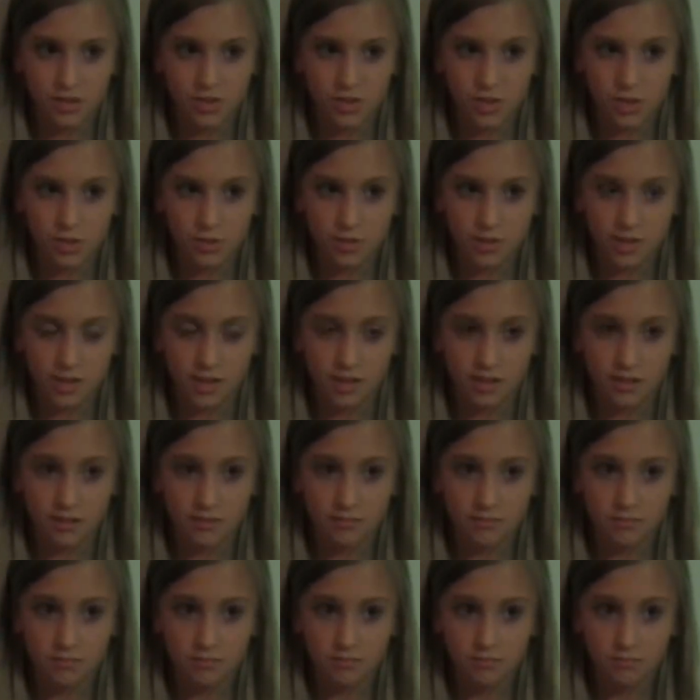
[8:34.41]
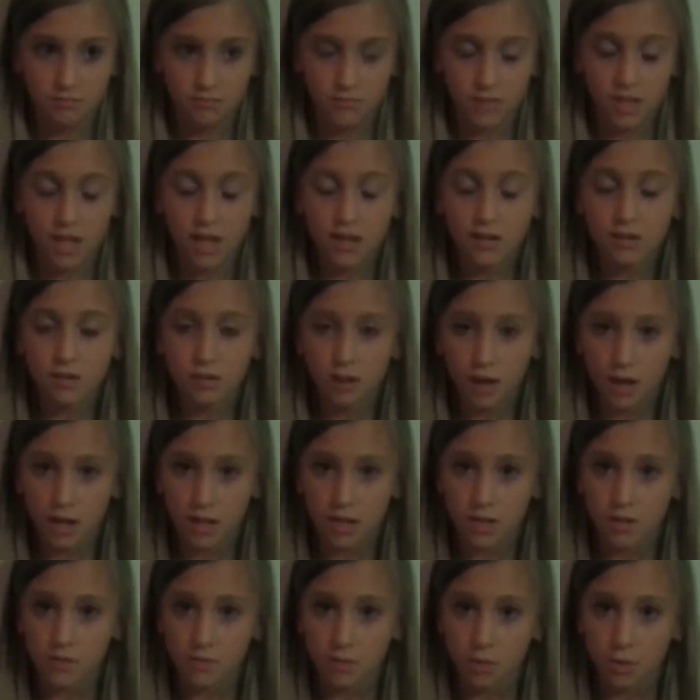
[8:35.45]
juicy yet
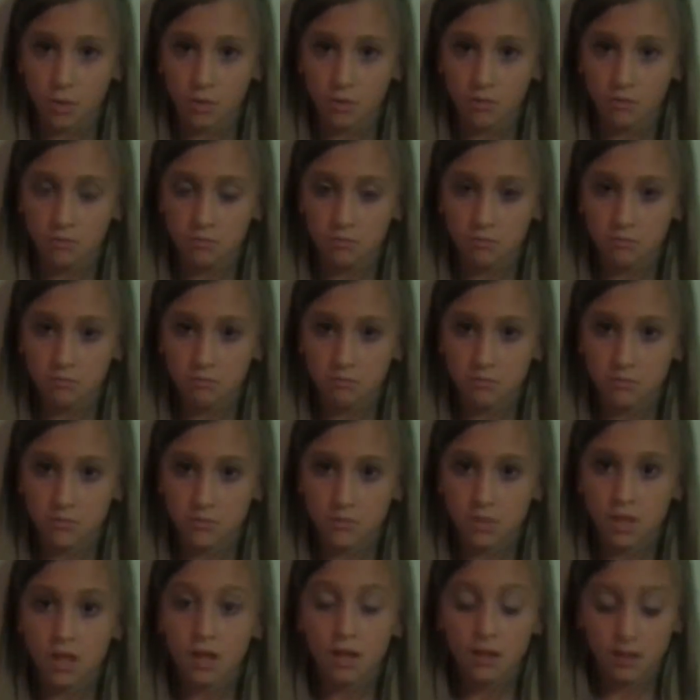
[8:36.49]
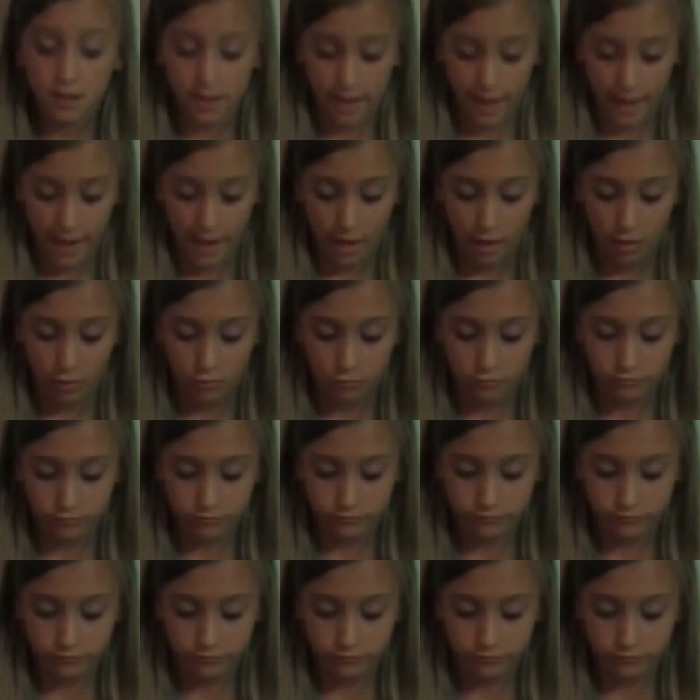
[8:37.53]
graceful cow.